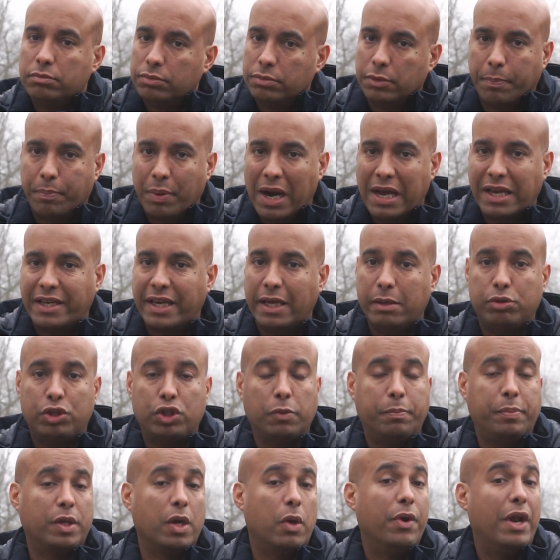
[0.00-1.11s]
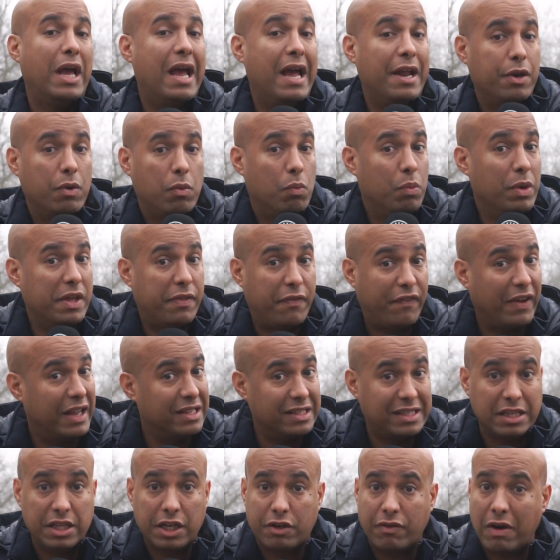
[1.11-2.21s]
the Brighton game should be going ahead with
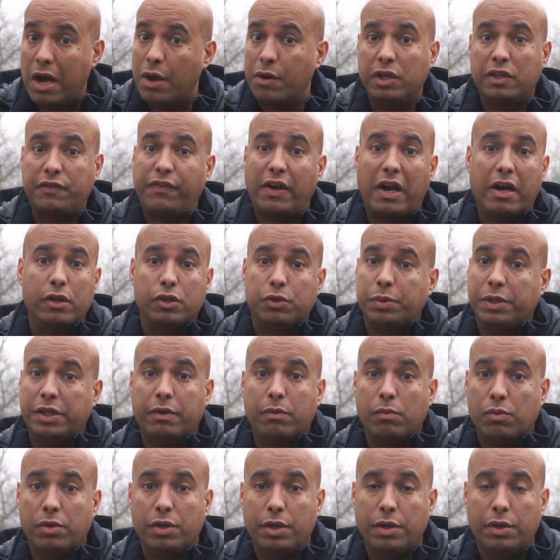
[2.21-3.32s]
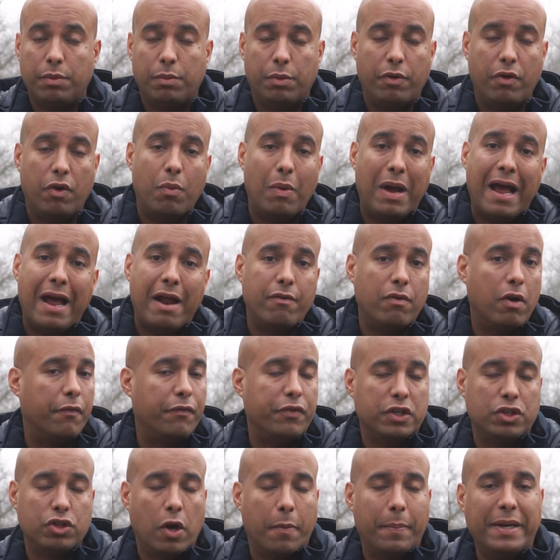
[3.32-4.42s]
fans in the ground, as far as we're aware of.
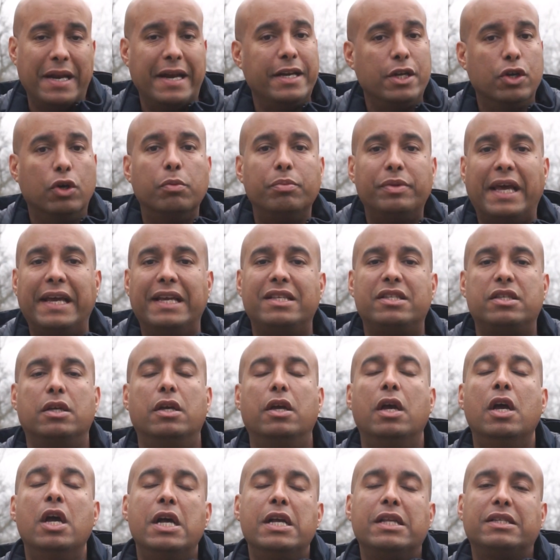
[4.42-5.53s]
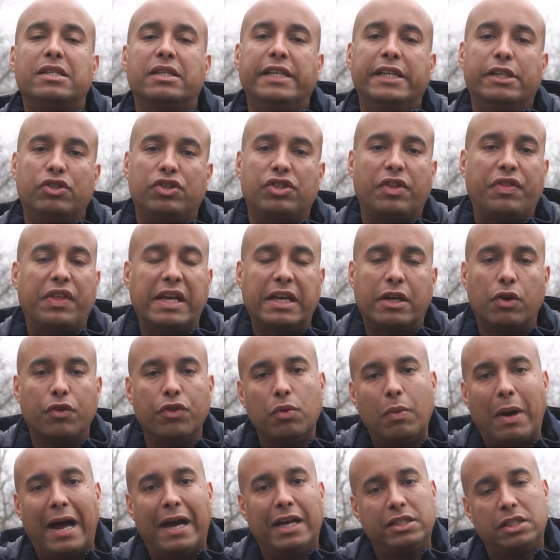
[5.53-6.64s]
There's not been any update to lead us to think
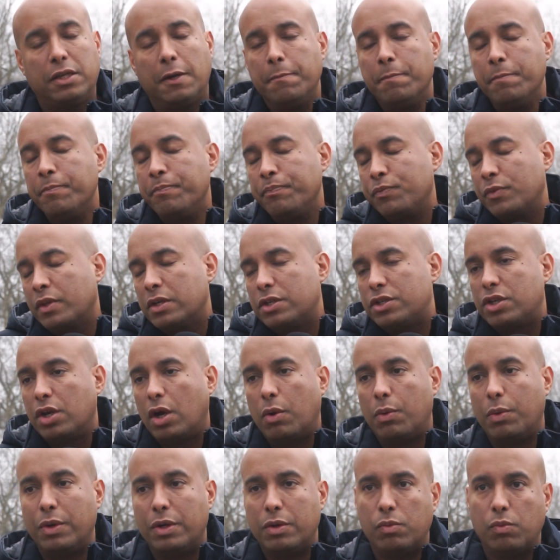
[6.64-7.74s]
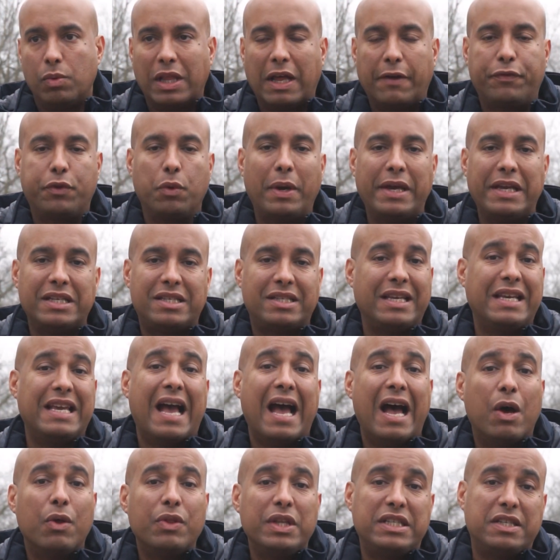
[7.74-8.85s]
otherwise. So we'll have to wait and see
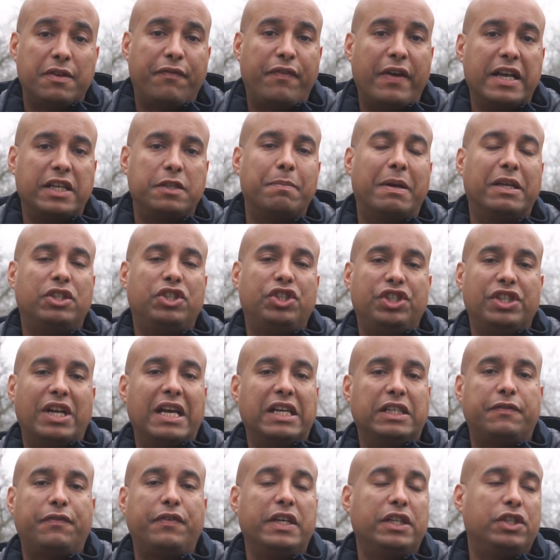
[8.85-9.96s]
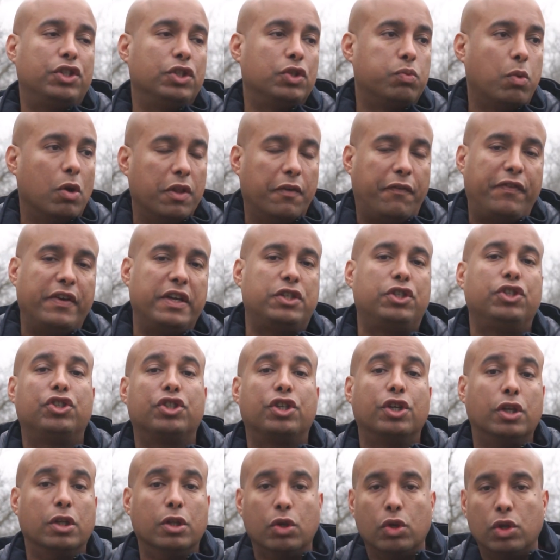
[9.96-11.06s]
how this affects Manchester United's fixtures, what the fixtures are
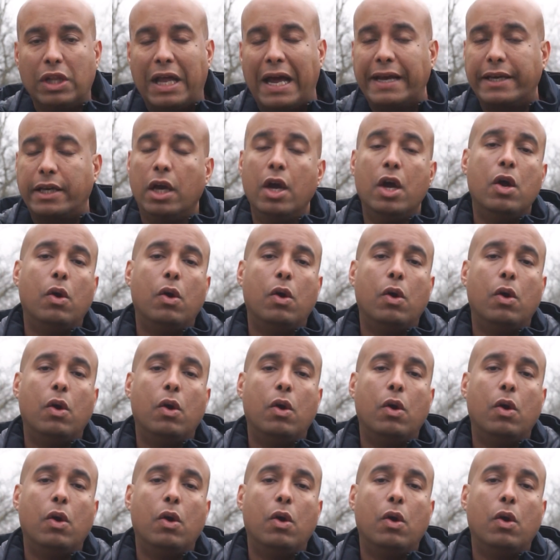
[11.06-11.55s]
going to look like,